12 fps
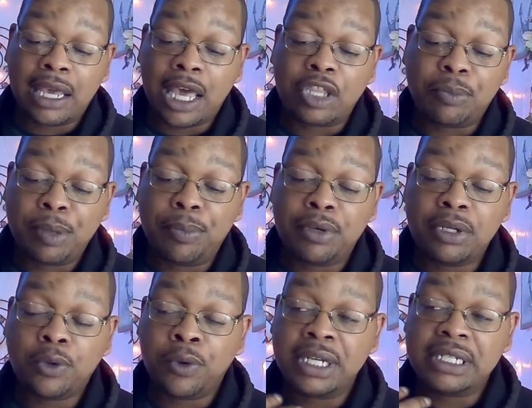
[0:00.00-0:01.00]
other people are
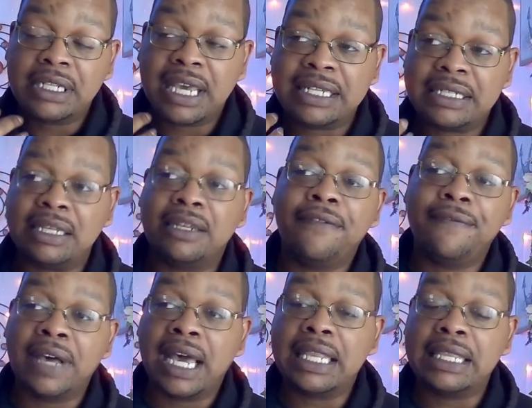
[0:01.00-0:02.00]
going to
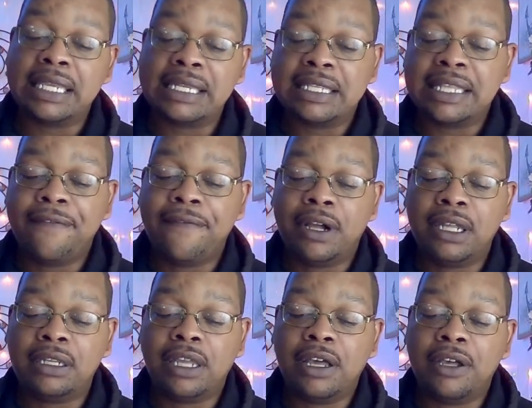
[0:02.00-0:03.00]
identify the things that they fall
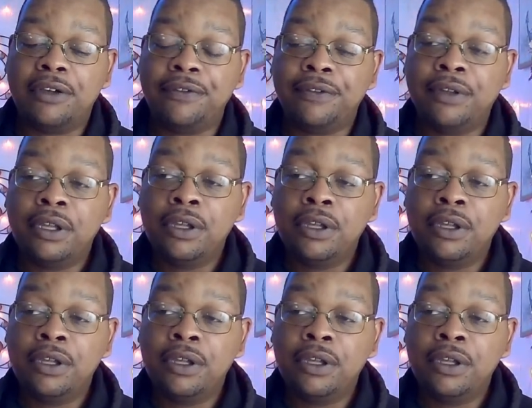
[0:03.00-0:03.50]
in love